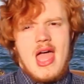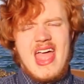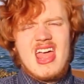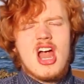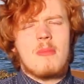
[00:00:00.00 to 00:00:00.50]

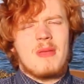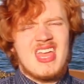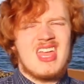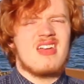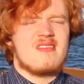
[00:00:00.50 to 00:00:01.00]
ARP
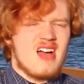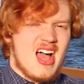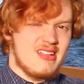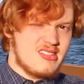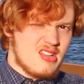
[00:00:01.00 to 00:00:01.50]

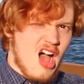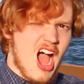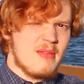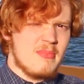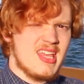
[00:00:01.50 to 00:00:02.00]
has
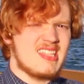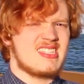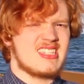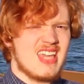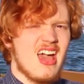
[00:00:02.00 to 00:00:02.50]
taught me
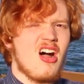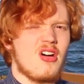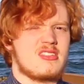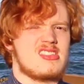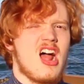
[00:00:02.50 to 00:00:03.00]

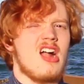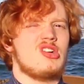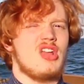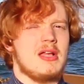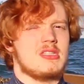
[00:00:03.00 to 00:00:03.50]
skills that are
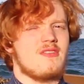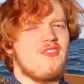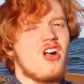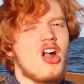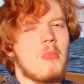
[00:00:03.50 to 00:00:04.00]

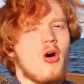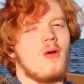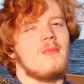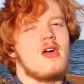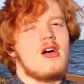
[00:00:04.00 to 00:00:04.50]
transferable
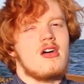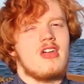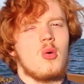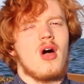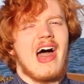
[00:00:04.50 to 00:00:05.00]

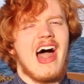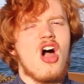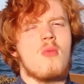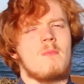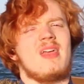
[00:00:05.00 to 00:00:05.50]
that will
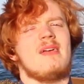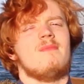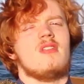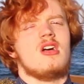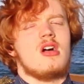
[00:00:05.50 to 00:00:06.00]
help me
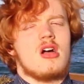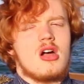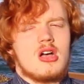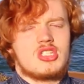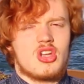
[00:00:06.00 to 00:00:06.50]

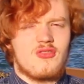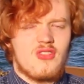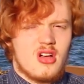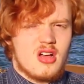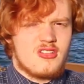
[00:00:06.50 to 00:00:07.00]

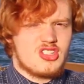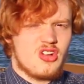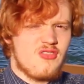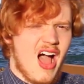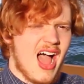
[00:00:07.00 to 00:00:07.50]

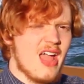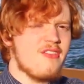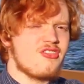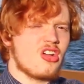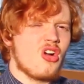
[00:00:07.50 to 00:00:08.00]

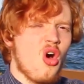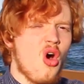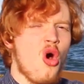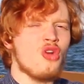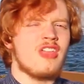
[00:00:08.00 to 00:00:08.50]
survive the
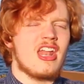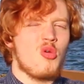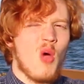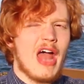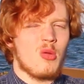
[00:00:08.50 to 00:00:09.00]
cold
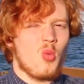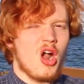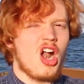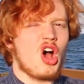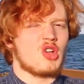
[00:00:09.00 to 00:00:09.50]
and wet
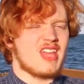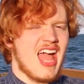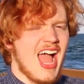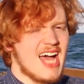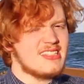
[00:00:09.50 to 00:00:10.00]
world
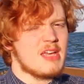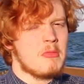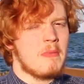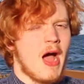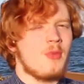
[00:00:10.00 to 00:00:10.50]
as I'm
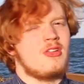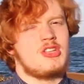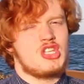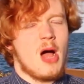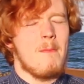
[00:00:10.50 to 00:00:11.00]
about
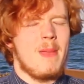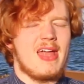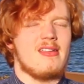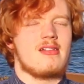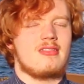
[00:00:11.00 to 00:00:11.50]
to jump
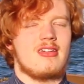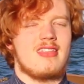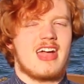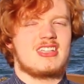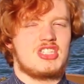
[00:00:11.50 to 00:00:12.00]
into the
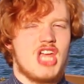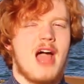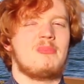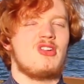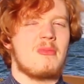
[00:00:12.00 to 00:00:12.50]
next
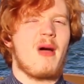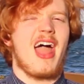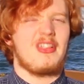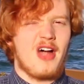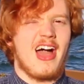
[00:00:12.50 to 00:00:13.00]
chapter of
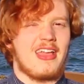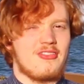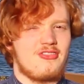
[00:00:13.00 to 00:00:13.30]
my life.